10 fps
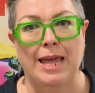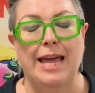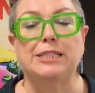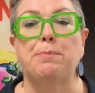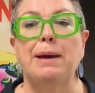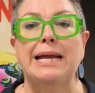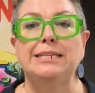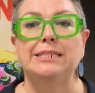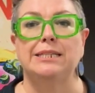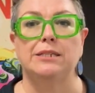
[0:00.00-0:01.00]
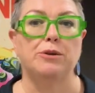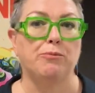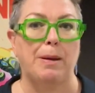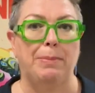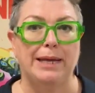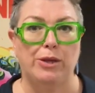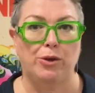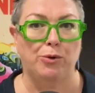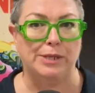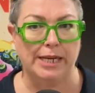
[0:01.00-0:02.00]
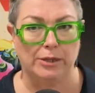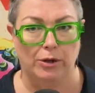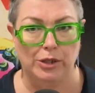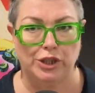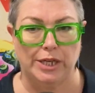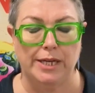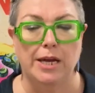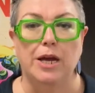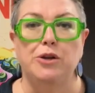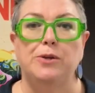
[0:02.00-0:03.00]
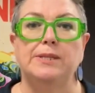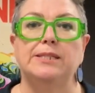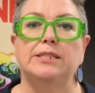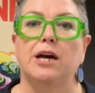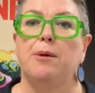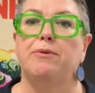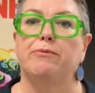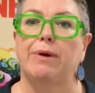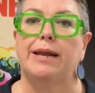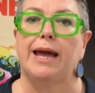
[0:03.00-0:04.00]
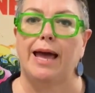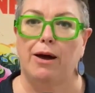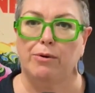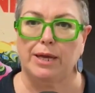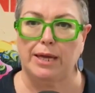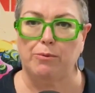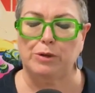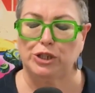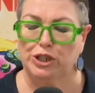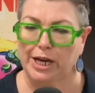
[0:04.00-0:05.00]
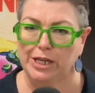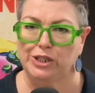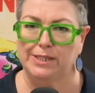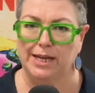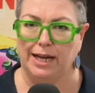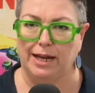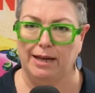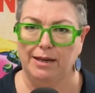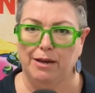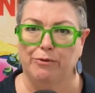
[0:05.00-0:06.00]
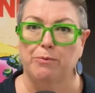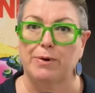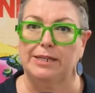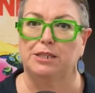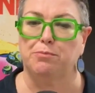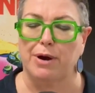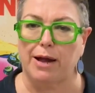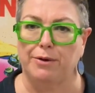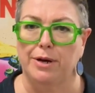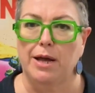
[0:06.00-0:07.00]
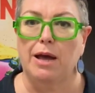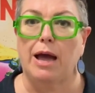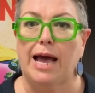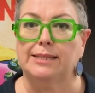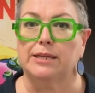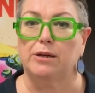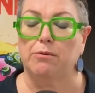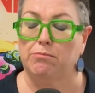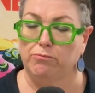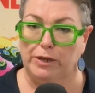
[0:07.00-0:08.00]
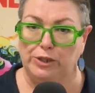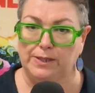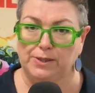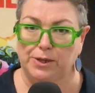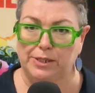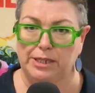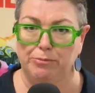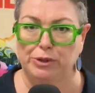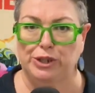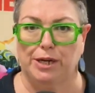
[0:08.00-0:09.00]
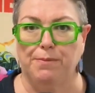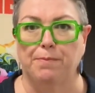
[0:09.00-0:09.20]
Its patented RepliHue technology uses a type of red algae which changes colour from red to brown as it reaches a certain temperature.